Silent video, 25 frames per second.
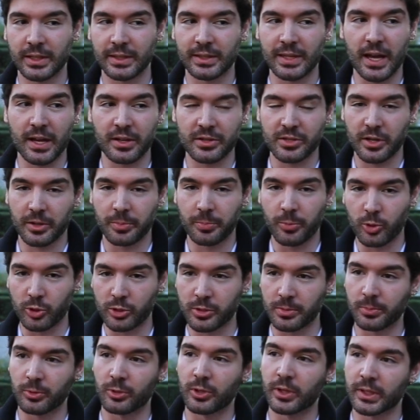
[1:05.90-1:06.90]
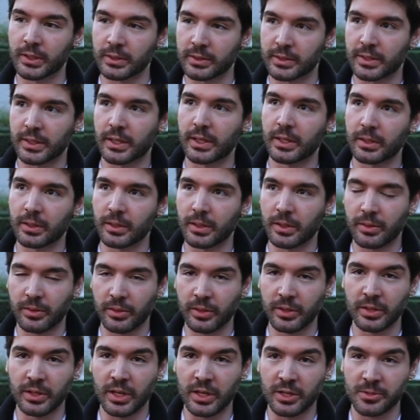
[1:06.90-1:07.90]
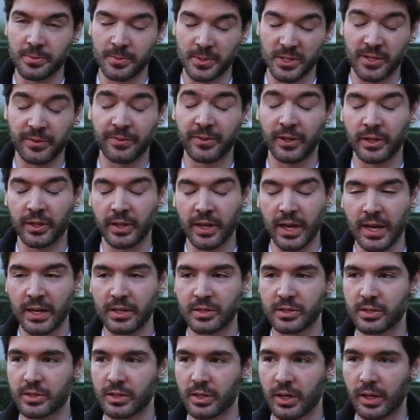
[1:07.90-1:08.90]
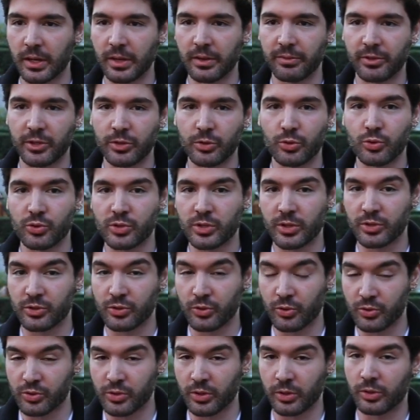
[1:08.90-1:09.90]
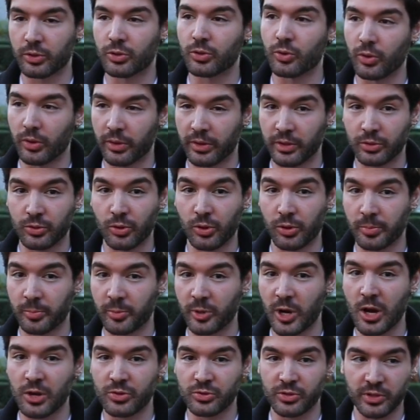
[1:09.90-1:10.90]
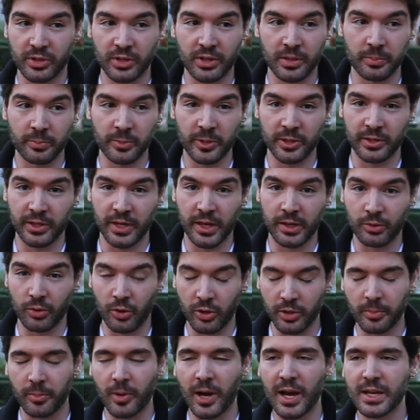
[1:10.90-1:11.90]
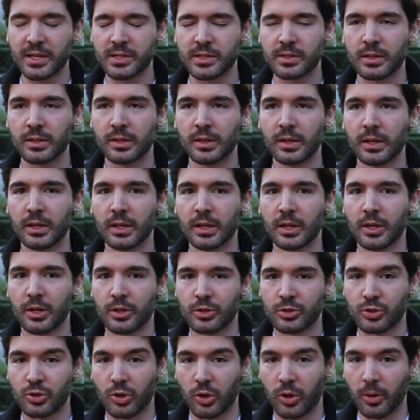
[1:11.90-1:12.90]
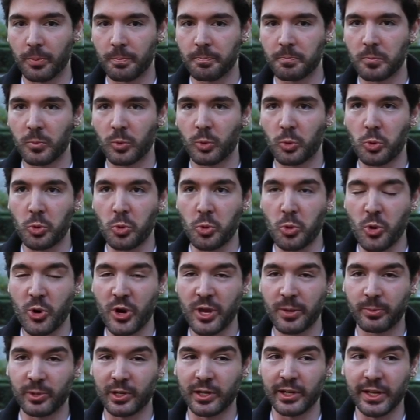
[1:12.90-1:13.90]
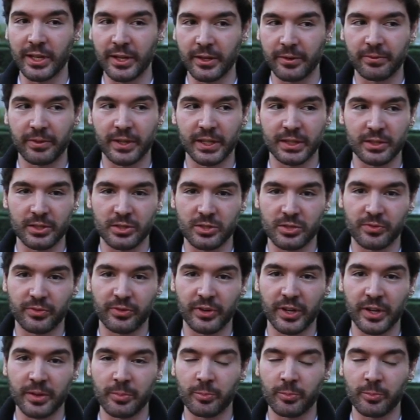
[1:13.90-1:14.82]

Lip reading: attacks are possible, and in a specific case, even users using the Tor browser can be de-anonymized. So we believe that it's very